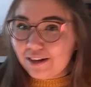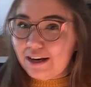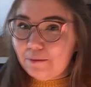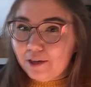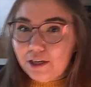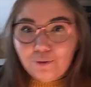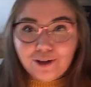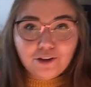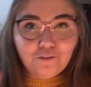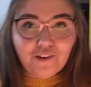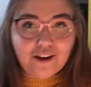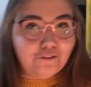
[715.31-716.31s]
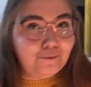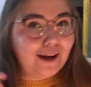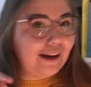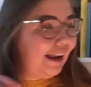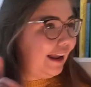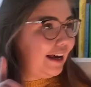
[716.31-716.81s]
Let me know what you think of my
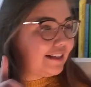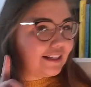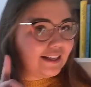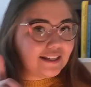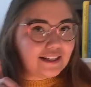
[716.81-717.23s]
glasses.